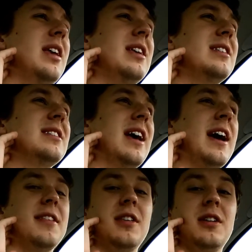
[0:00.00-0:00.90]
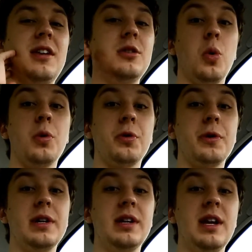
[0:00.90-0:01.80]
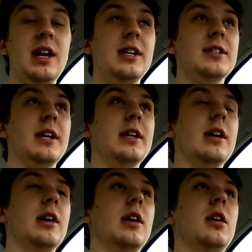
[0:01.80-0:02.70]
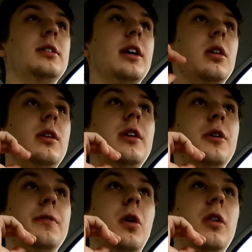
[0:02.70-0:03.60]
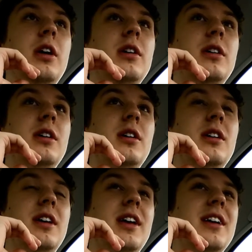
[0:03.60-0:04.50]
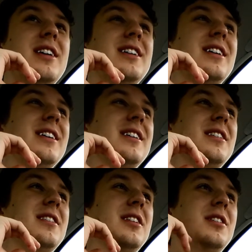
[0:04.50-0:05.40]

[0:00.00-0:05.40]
he's ordering, and he's like, I'll take a liter of cola, and the